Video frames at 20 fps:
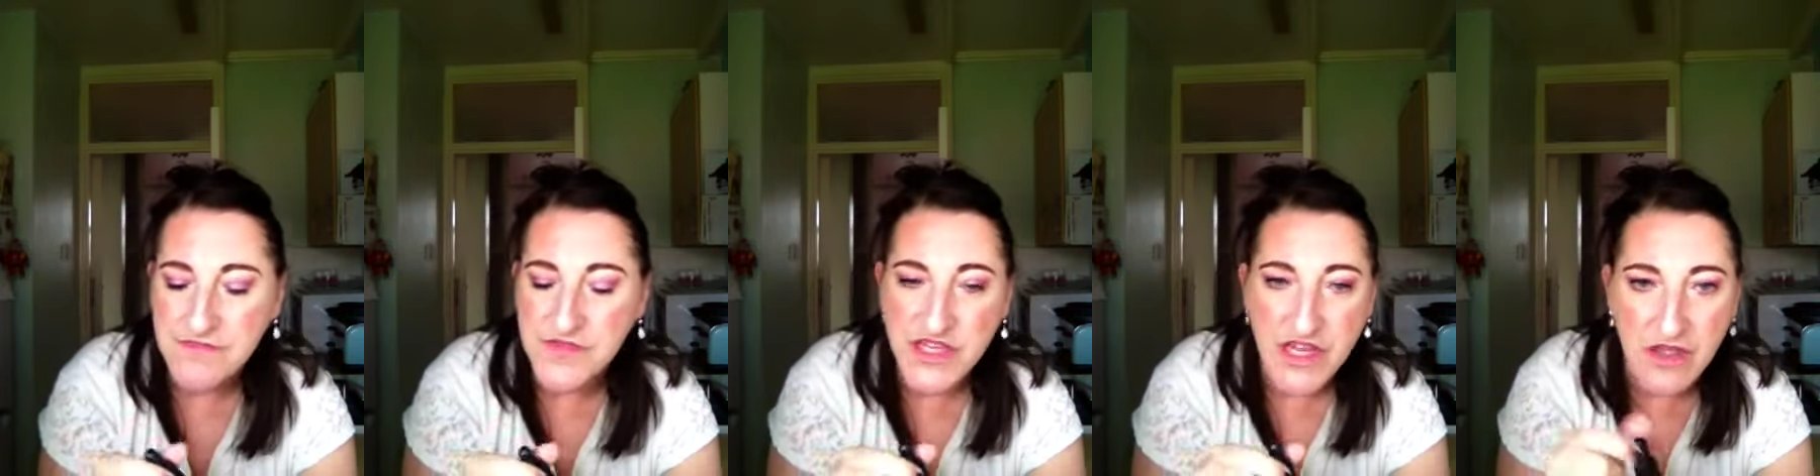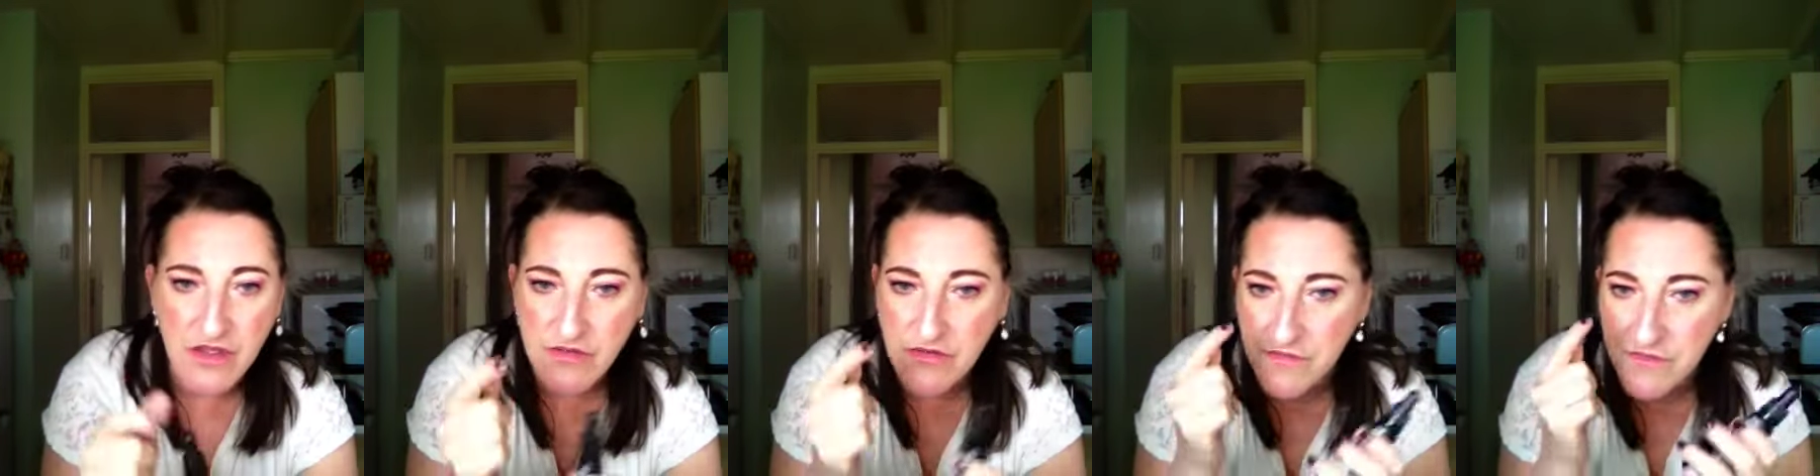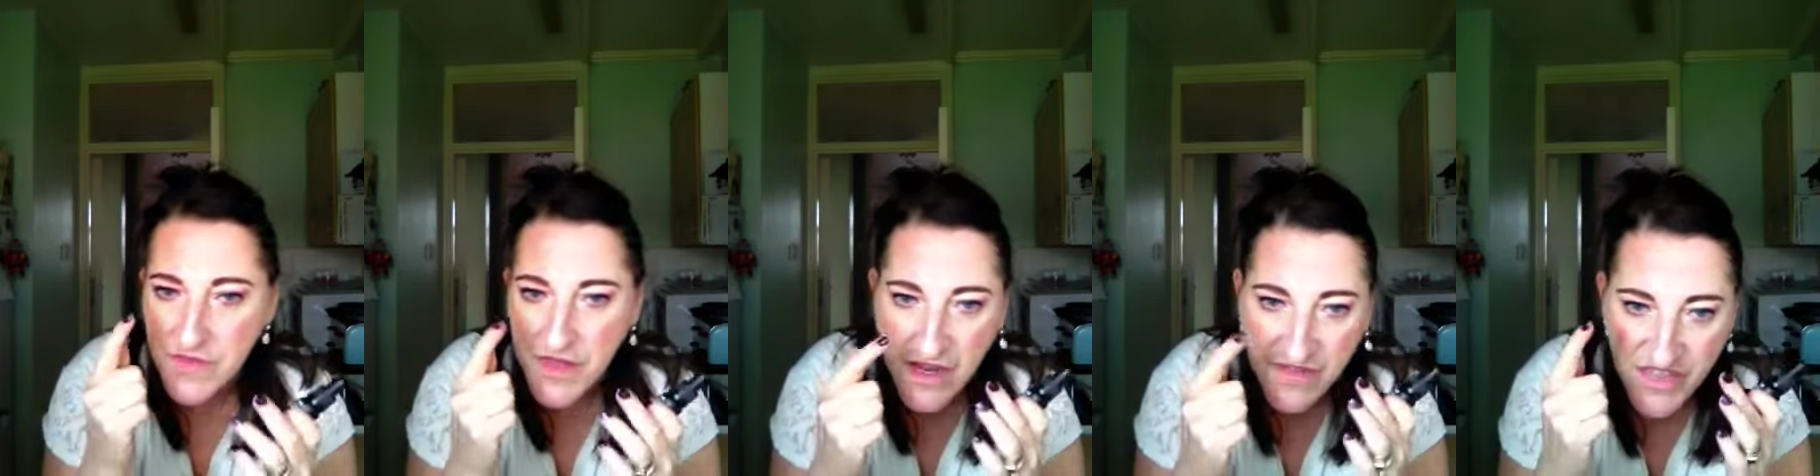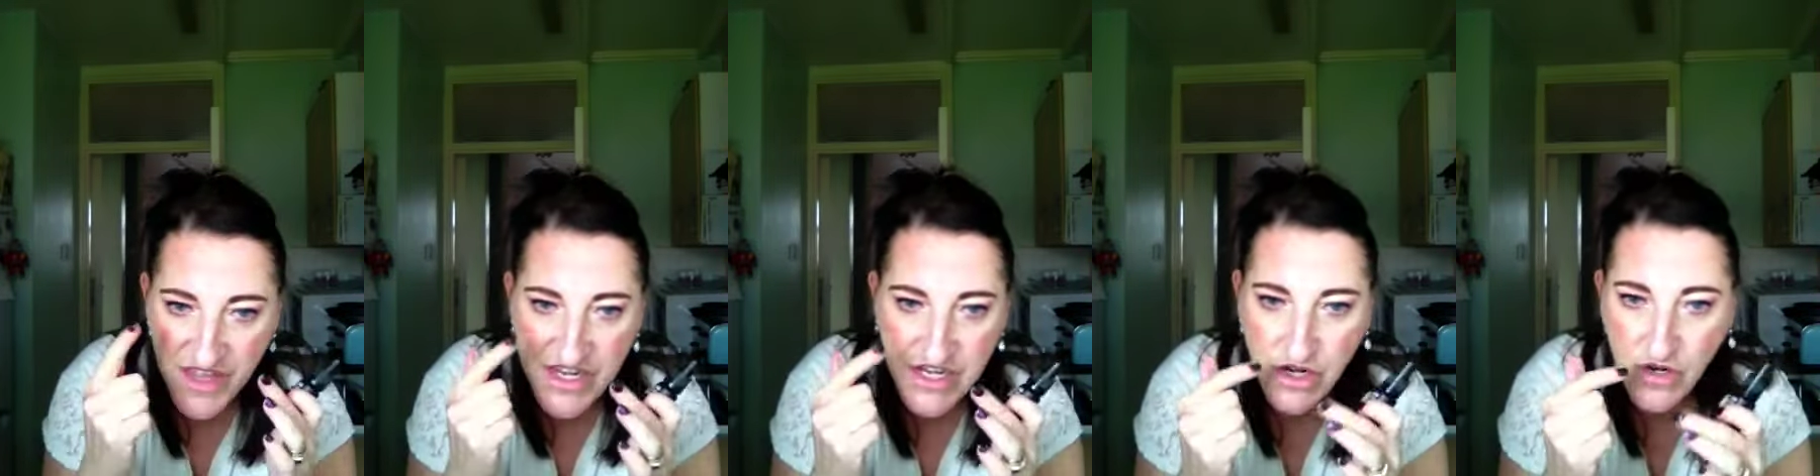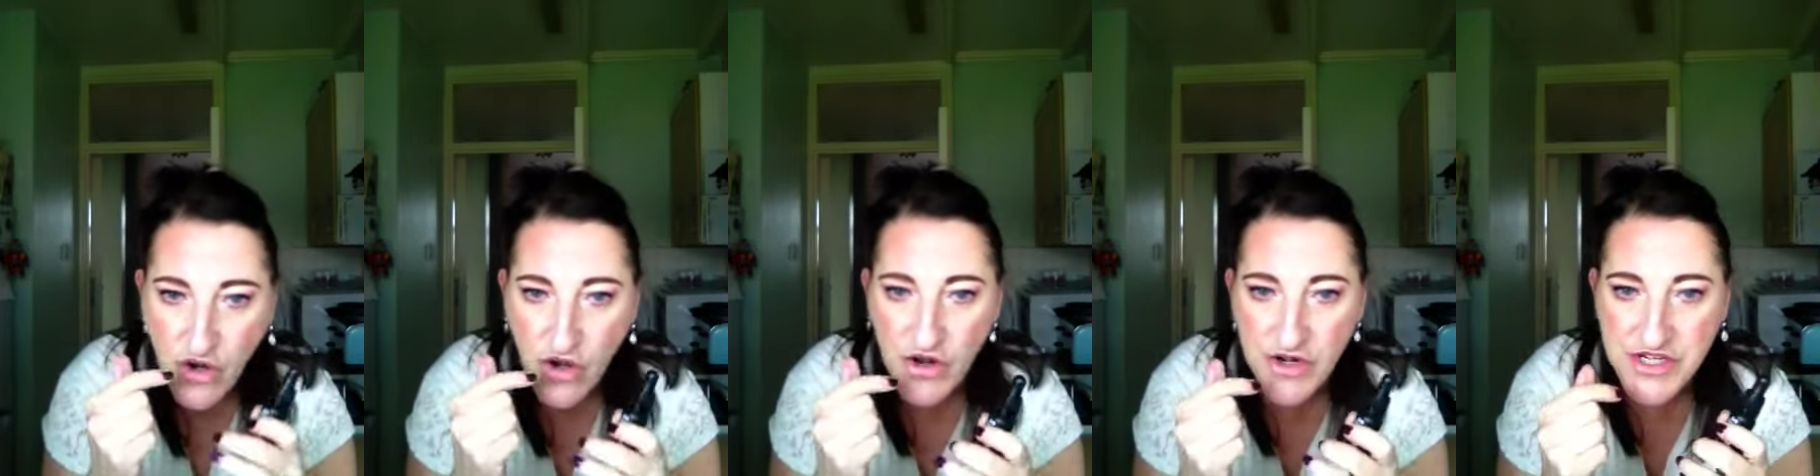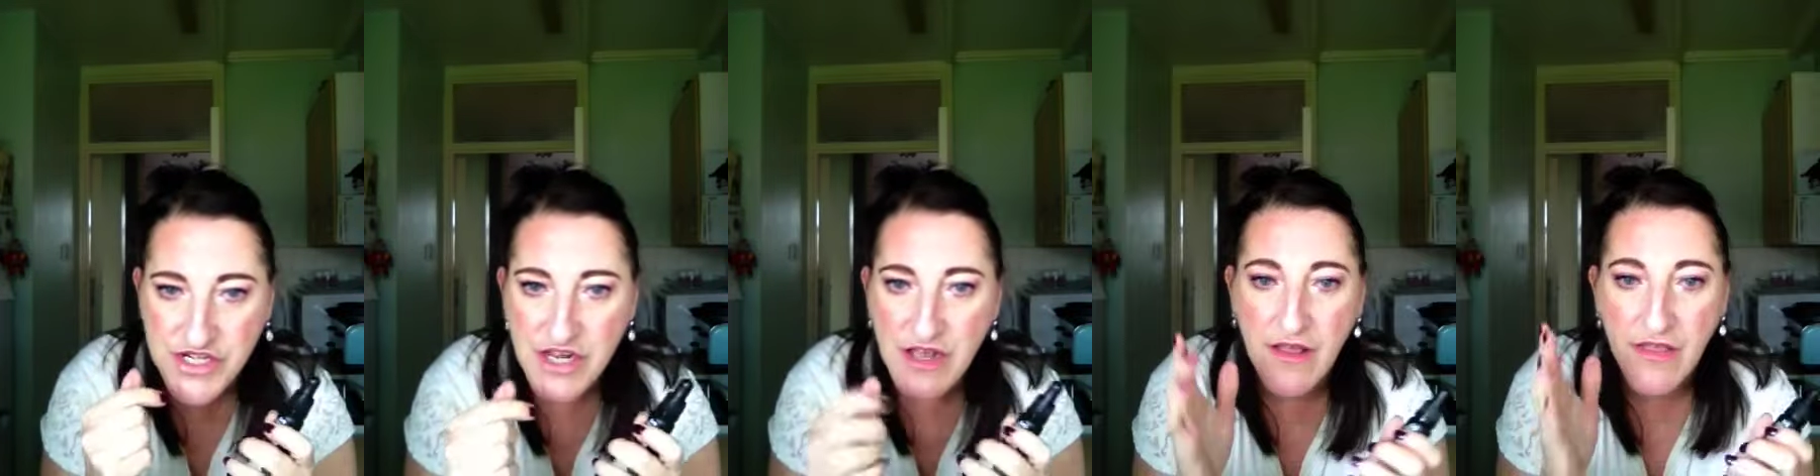So if they look
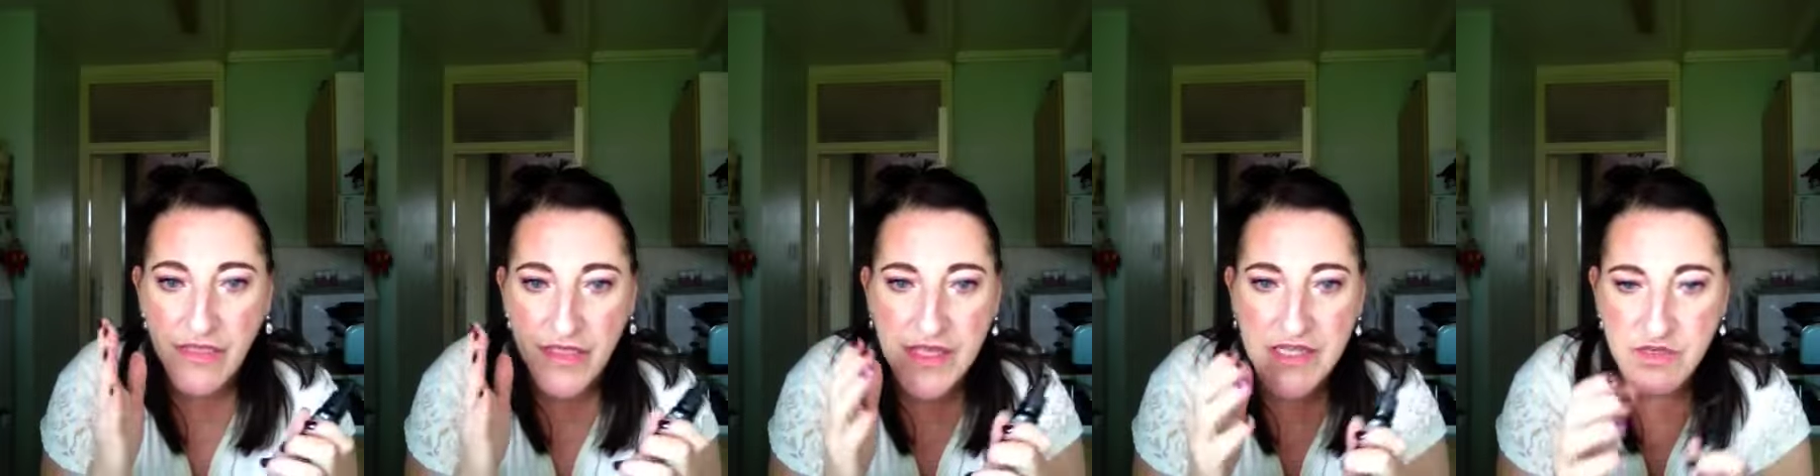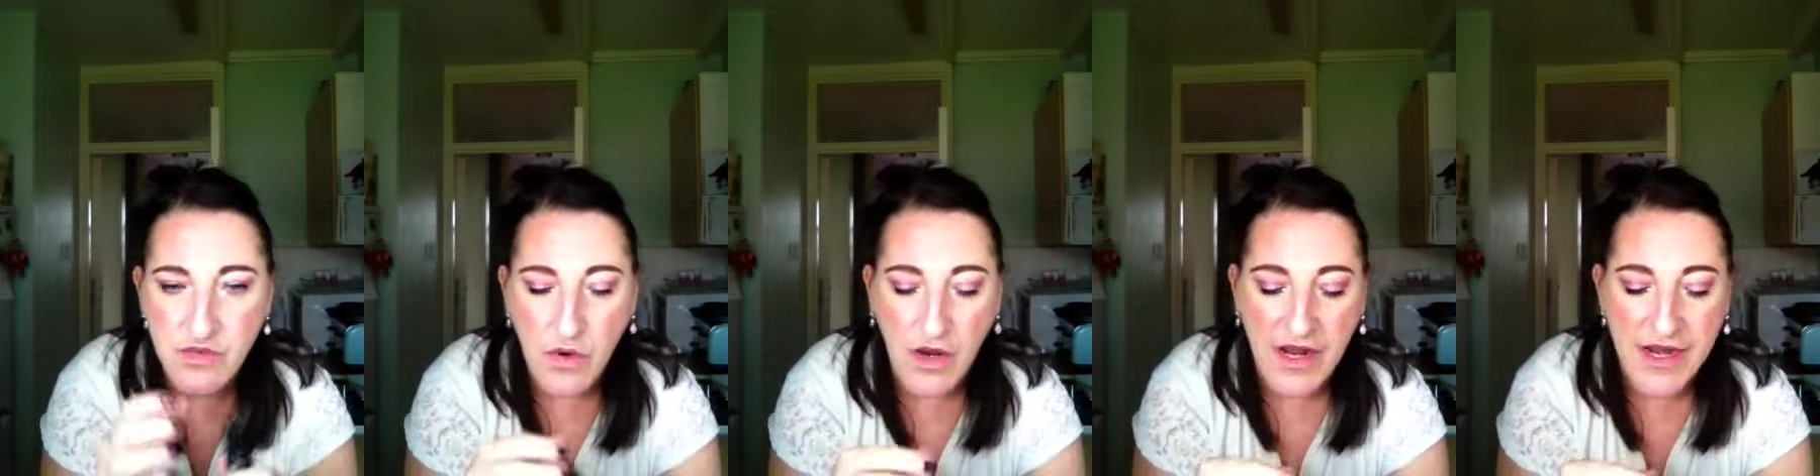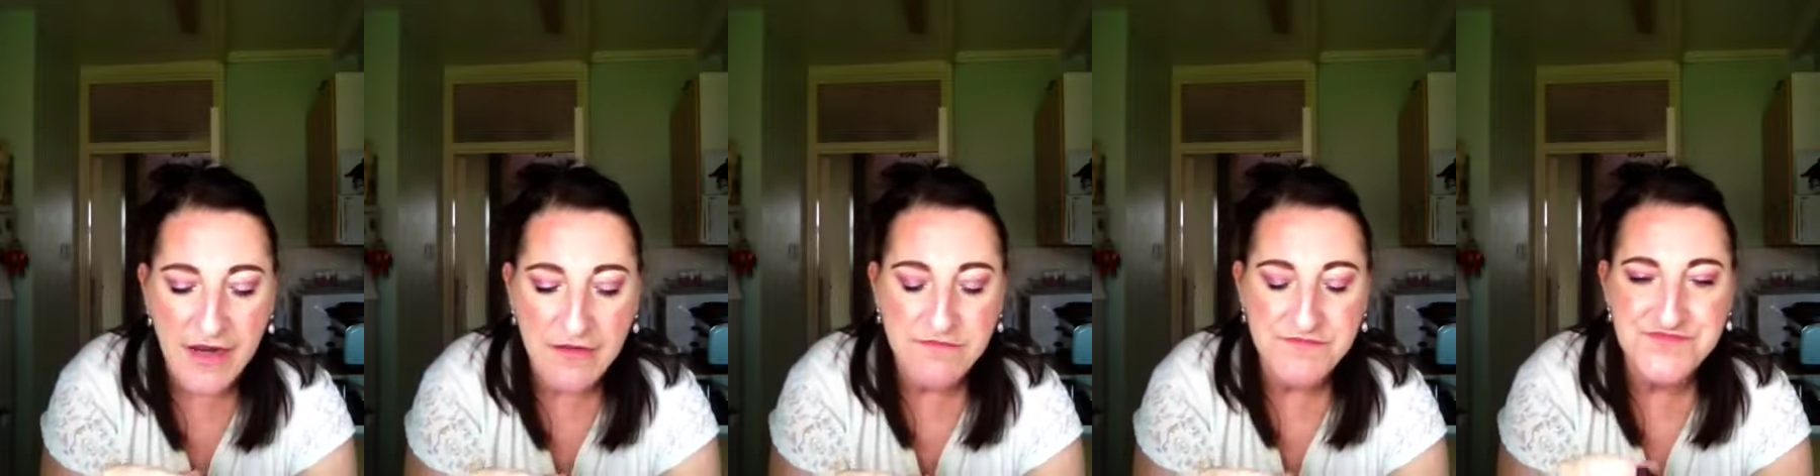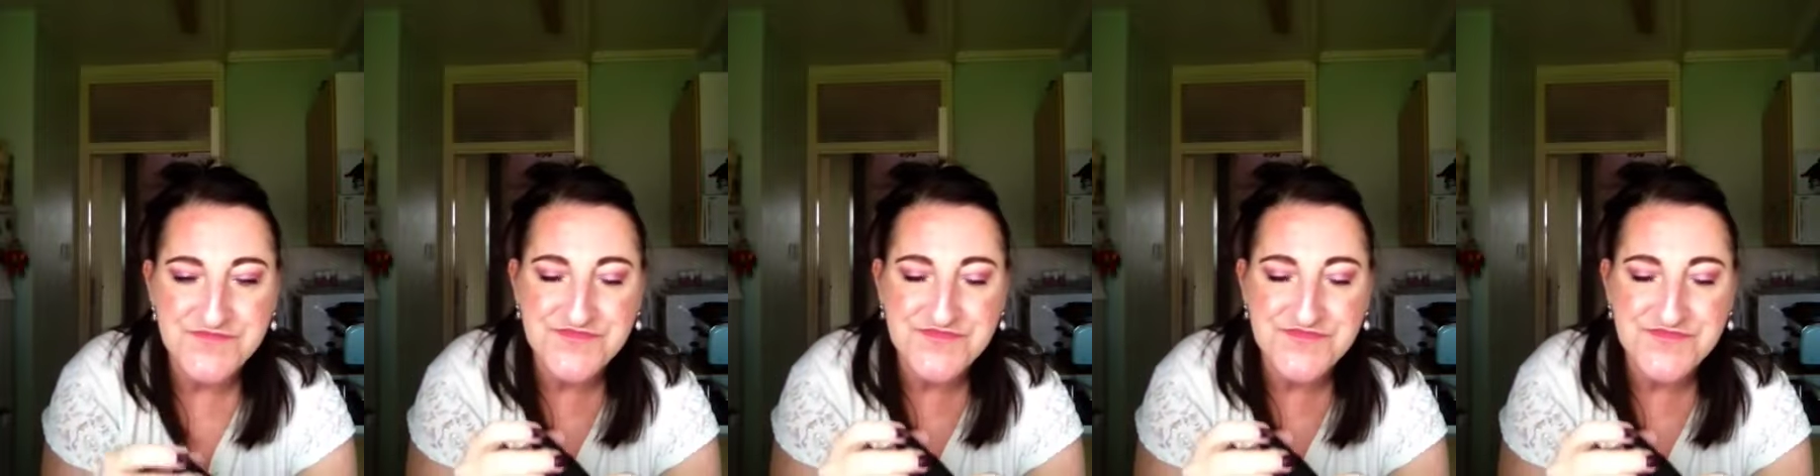odd, that's why.